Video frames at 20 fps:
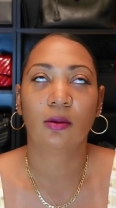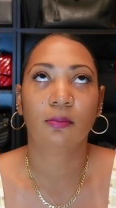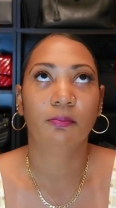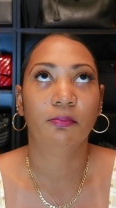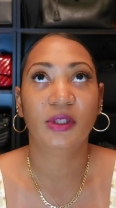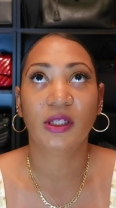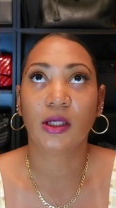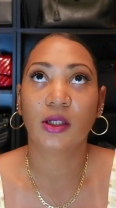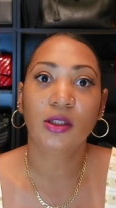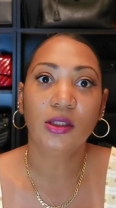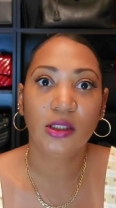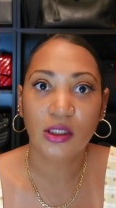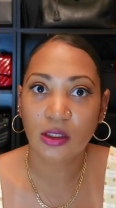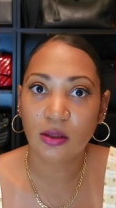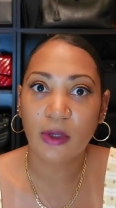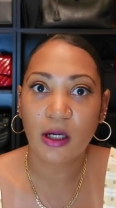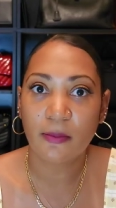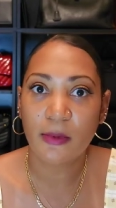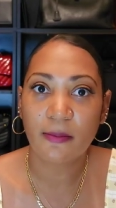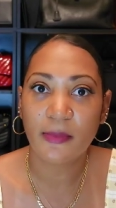But I couldn't get
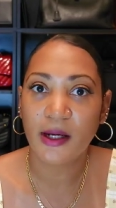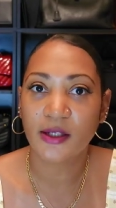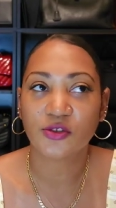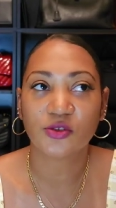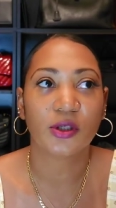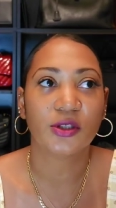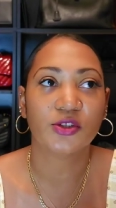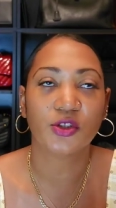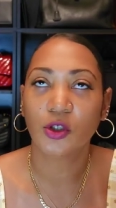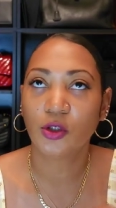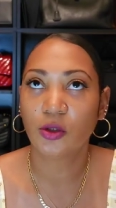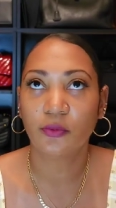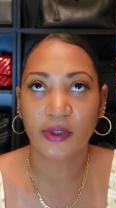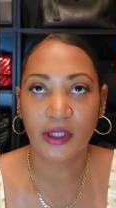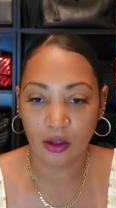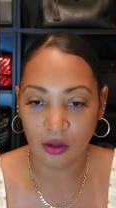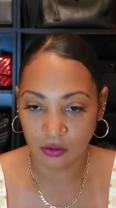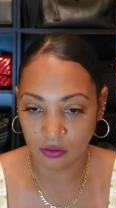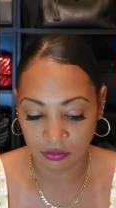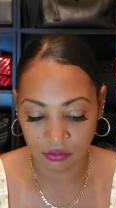them out of my mind, so I turned
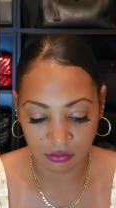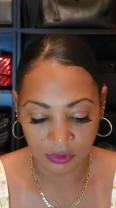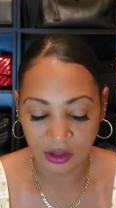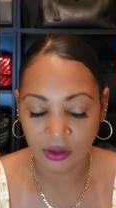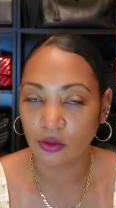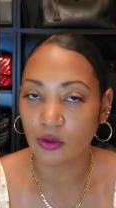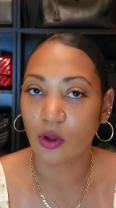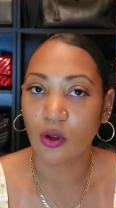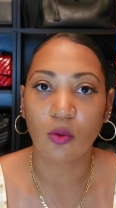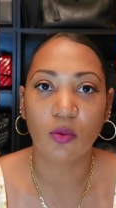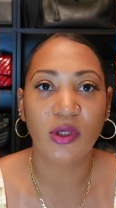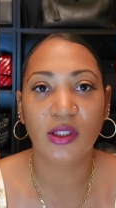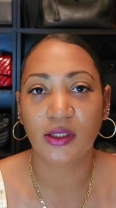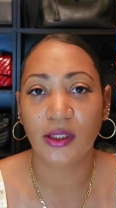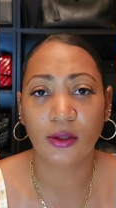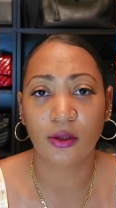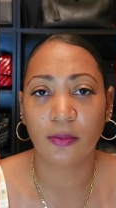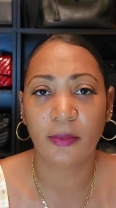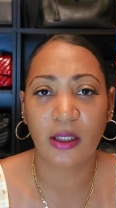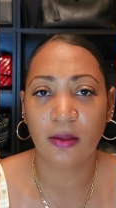around, I don't know, a week
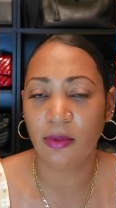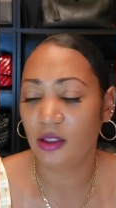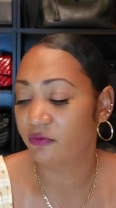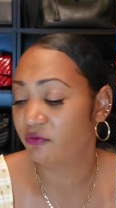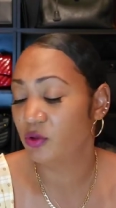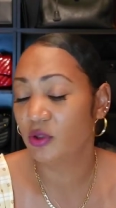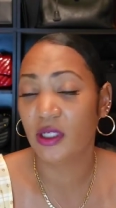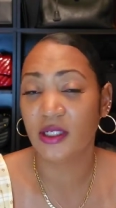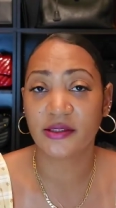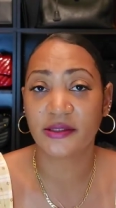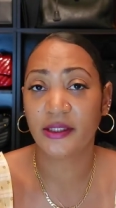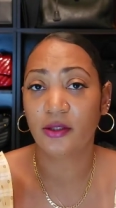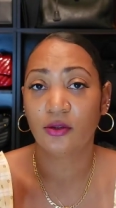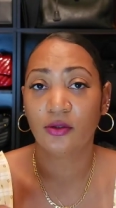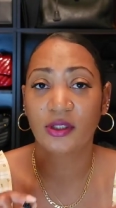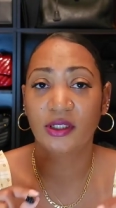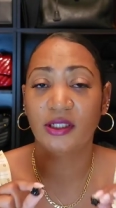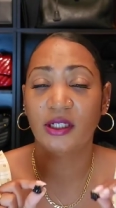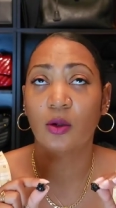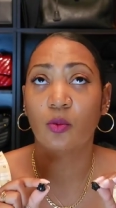later, maybe a few days later,
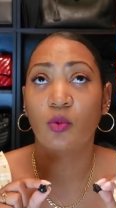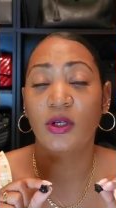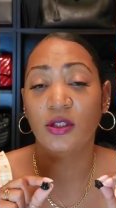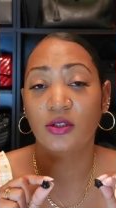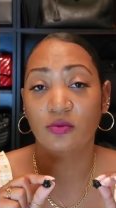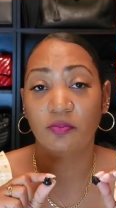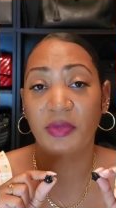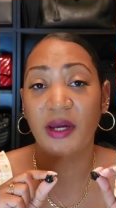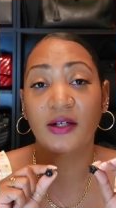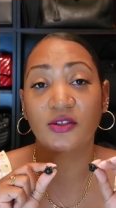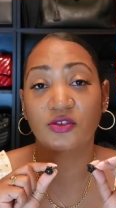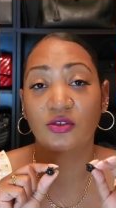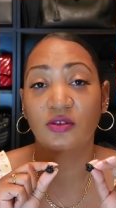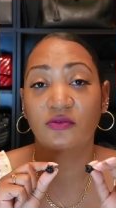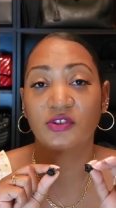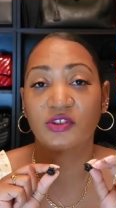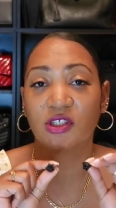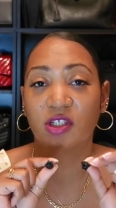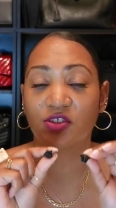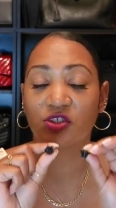and I went back to the
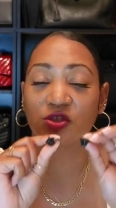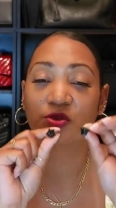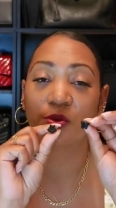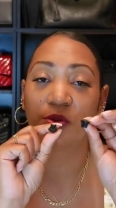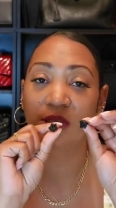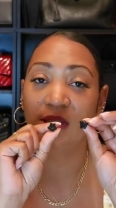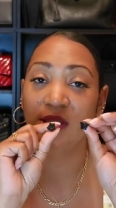Versace store to